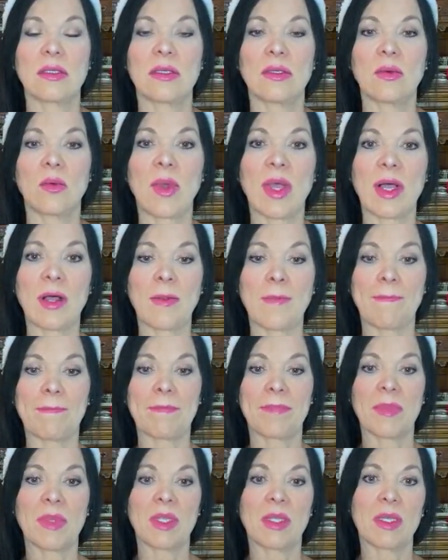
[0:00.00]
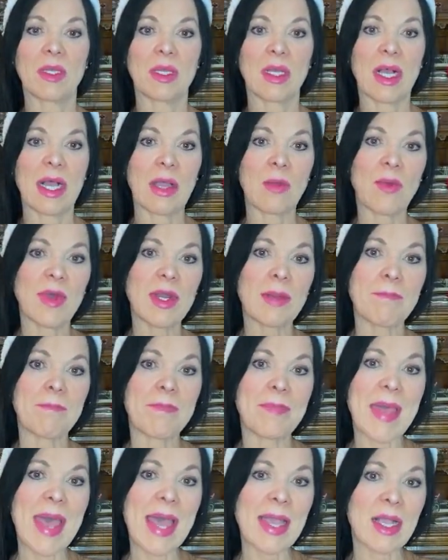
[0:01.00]
Well, I want to
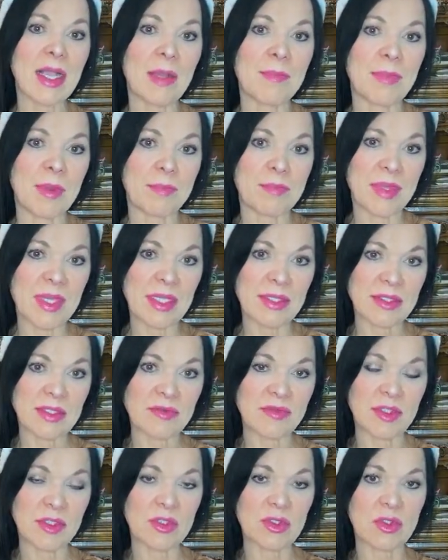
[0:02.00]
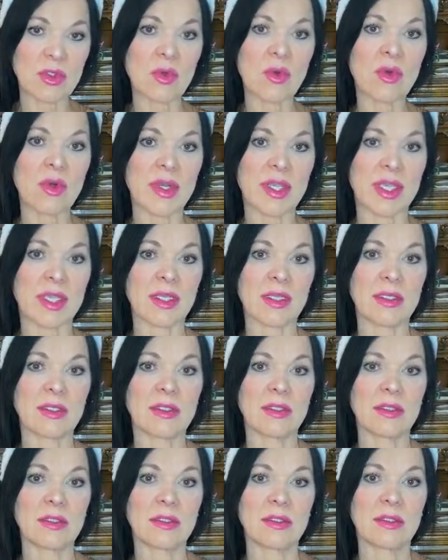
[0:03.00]
back up a piece of the story,
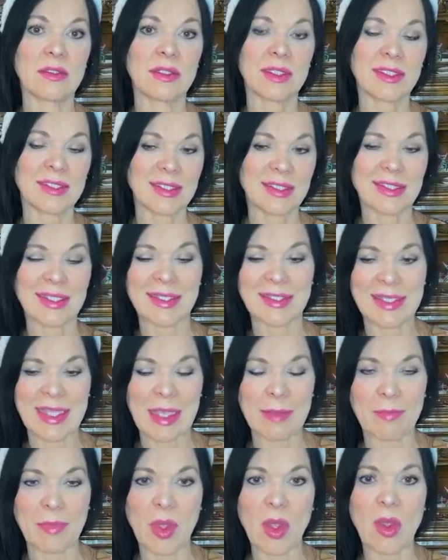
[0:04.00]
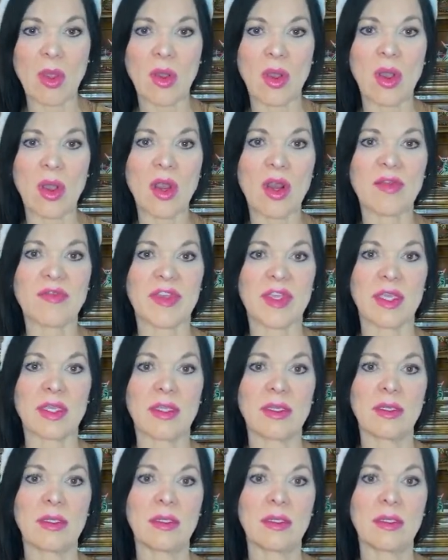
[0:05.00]
because it's like that Paul Harvey.